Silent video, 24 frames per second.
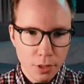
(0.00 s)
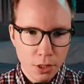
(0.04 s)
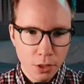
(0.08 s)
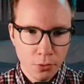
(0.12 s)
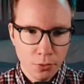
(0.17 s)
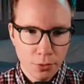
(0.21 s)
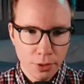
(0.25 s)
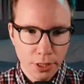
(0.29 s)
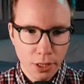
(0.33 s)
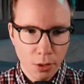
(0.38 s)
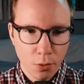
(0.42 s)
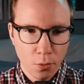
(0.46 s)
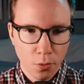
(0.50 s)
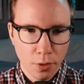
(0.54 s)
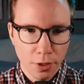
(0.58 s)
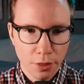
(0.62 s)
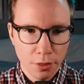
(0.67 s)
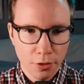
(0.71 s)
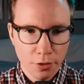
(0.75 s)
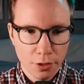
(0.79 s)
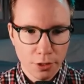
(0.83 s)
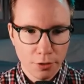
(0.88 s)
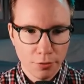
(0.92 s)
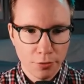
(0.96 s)
We get
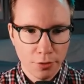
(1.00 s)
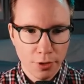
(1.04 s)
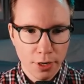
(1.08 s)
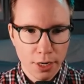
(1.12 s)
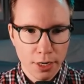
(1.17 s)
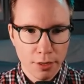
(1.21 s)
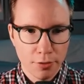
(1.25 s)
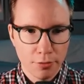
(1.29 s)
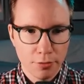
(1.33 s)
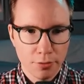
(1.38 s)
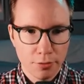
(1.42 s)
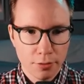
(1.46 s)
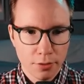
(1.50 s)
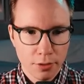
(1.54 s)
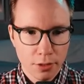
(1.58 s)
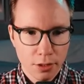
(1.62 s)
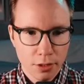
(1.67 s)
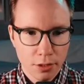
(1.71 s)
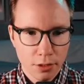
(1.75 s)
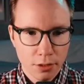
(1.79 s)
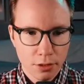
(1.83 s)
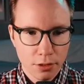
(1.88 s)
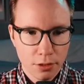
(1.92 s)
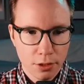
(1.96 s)
135.
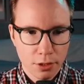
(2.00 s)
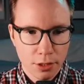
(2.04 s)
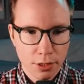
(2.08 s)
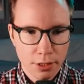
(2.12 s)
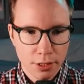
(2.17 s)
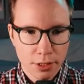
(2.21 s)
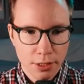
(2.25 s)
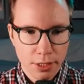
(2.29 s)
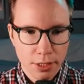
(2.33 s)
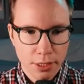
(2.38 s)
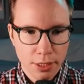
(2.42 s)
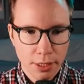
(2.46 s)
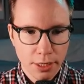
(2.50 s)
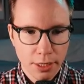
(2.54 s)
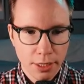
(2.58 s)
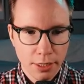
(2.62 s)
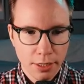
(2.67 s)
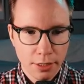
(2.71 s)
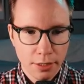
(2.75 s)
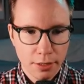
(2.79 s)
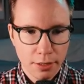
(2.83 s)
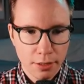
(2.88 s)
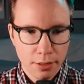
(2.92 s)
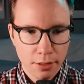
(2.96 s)
So you can see
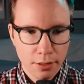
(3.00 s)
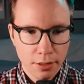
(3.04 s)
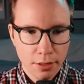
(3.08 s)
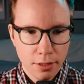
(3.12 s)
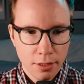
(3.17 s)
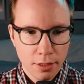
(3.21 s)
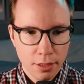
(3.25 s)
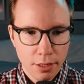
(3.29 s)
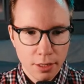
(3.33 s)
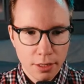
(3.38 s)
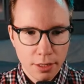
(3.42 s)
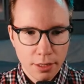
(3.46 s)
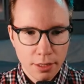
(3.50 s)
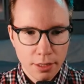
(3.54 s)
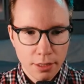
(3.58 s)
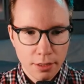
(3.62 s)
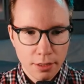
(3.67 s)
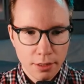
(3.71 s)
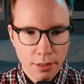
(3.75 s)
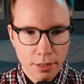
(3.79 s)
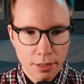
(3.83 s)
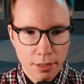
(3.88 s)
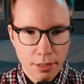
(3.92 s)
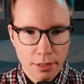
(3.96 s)
here,
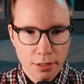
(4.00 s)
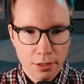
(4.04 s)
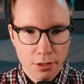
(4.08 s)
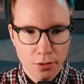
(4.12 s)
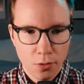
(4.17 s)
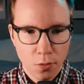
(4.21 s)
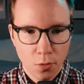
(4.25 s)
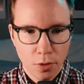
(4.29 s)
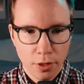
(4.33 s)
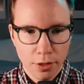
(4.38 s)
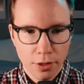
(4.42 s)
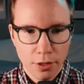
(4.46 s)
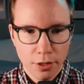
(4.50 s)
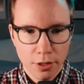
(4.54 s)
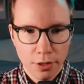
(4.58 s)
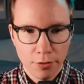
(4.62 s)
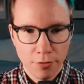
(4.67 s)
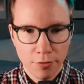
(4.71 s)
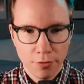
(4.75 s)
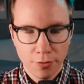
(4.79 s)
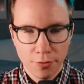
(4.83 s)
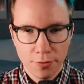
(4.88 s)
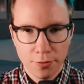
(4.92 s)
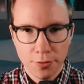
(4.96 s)
this
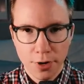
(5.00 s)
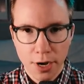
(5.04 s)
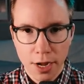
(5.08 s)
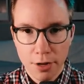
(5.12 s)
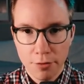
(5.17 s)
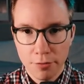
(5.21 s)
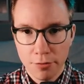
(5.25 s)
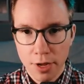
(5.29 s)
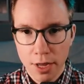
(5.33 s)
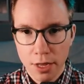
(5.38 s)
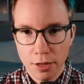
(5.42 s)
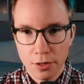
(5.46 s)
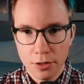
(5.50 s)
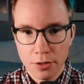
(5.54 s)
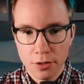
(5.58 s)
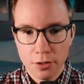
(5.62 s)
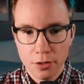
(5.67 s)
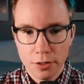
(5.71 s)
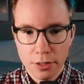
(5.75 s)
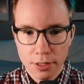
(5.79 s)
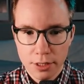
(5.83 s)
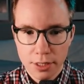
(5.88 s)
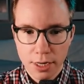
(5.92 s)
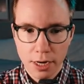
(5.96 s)
135 value
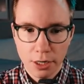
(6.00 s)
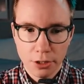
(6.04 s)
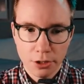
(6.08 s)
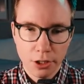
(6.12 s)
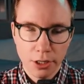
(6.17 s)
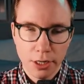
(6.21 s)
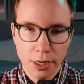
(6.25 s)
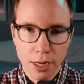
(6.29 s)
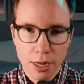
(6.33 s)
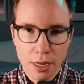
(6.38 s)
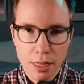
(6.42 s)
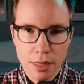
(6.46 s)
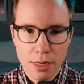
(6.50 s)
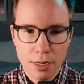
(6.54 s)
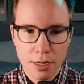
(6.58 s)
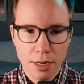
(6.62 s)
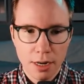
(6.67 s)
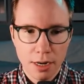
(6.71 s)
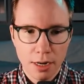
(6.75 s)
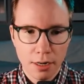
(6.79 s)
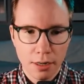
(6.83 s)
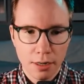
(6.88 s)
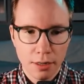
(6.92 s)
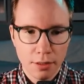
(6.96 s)
is actually in the
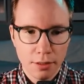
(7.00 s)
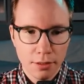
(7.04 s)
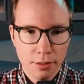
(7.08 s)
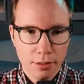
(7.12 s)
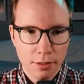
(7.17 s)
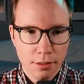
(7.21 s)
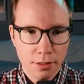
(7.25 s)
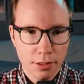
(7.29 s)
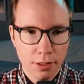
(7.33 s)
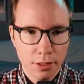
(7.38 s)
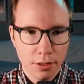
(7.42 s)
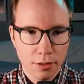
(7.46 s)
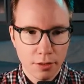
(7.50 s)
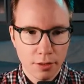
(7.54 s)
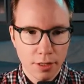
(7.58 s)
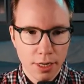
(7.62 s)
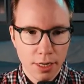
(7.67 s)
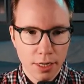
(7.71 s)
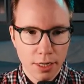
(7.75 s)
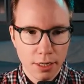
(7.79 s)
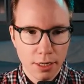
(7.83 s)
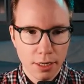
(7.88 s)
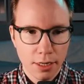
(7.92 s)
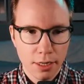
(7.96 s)
data, so
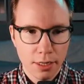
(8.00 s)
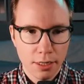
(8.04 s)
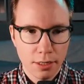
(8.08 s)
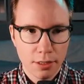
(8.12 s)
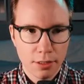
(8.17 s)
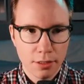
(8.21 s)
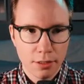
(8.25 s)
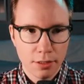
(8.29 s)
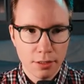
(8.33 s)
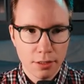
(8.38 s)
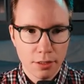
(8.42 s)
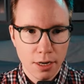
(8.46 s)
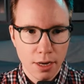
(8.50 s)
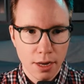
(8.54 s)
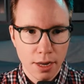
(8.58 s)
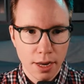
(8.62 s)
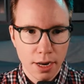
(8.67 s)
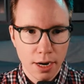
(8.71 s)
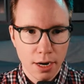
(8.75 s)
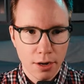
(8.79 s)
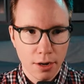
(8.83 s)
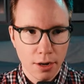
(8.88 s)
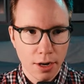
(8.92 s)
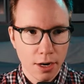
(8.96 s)
that is
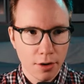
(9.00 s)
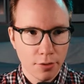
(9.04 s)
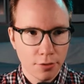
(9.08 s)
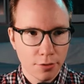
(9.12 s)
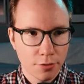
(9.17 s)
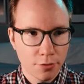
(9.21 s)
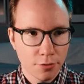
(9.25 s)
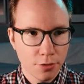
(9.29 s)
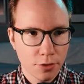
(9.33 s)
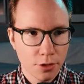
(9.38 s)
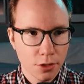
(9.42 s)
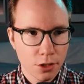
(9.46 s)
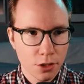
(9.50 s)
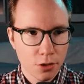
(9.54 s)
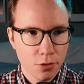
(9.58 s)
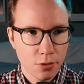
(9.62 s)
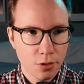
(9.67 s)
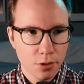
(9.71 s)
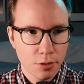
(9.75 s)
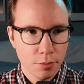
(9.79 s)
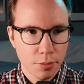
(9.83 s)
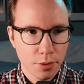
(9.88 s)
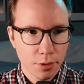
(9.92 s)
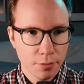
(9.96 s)
our first
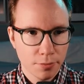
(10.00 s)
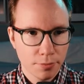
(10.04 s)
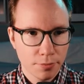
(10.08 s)
group.